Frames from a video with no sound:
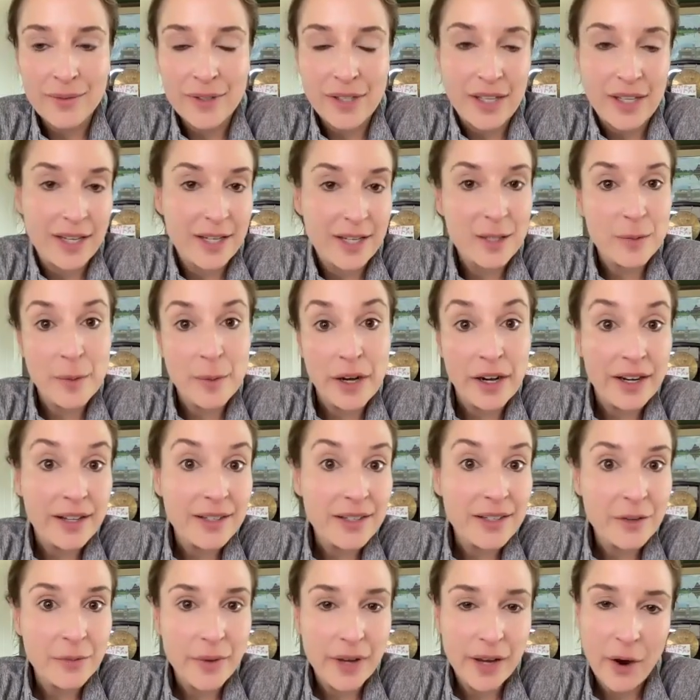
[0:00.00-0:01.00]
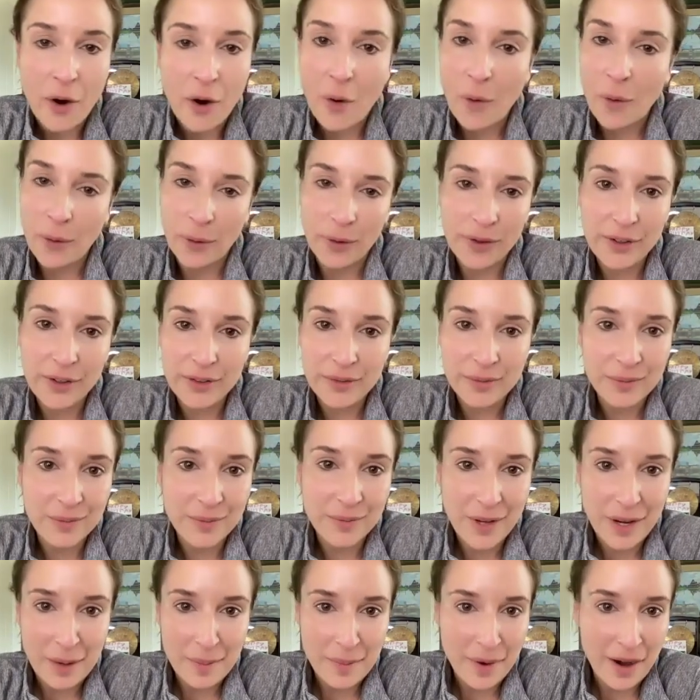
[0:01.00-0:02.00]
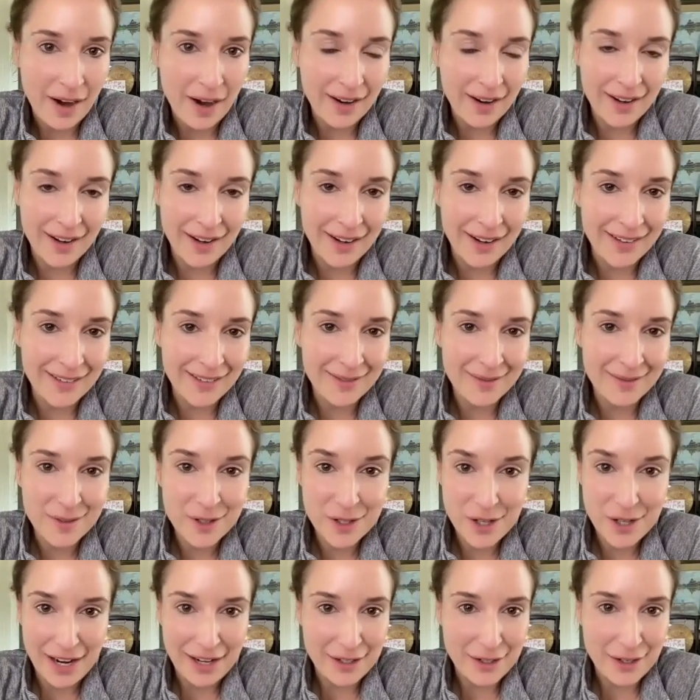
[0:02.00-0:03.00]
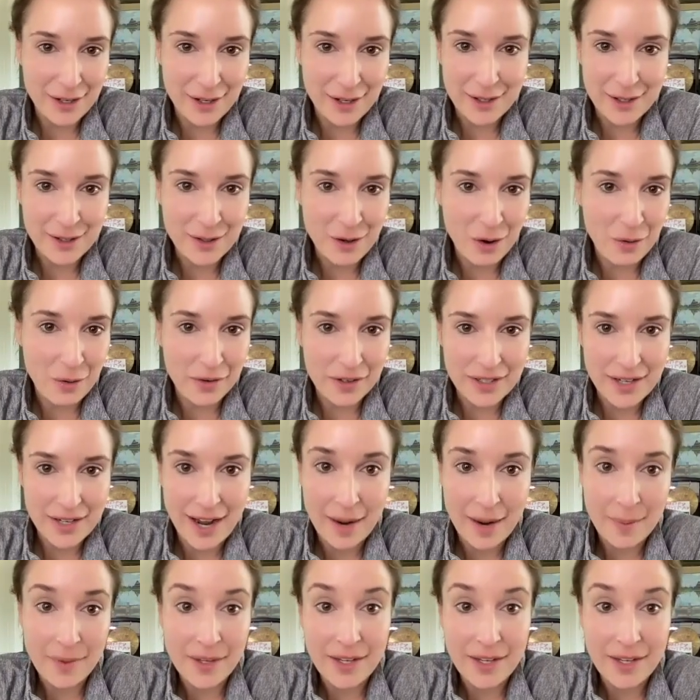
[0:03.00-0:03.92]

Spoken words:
the experience of being old in America changes over time,